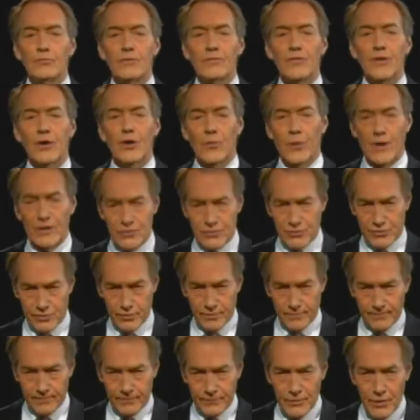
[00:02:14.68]
with the
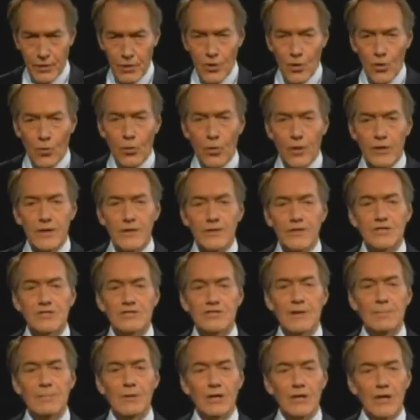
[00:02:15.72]
question, what are the
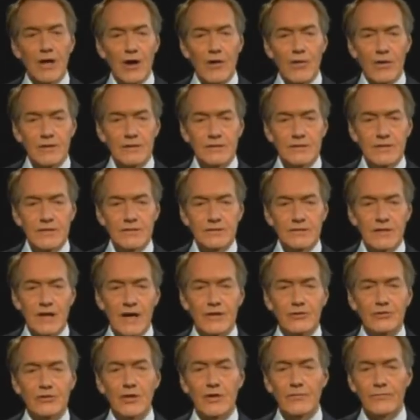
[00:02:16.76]
similarities
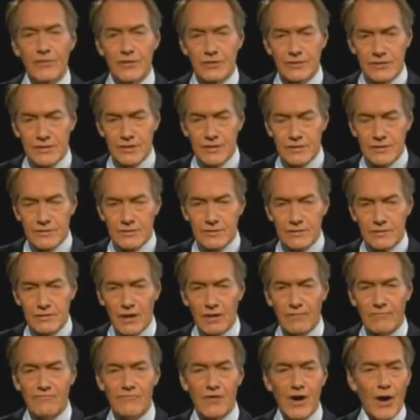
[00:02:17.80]
and differences
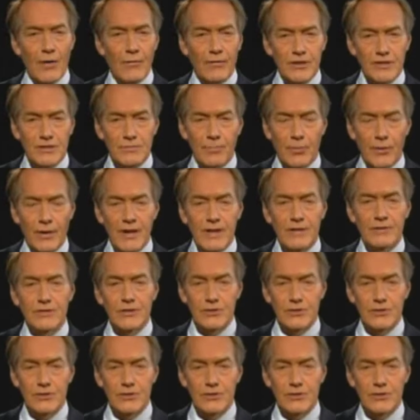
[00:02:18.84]
of various brain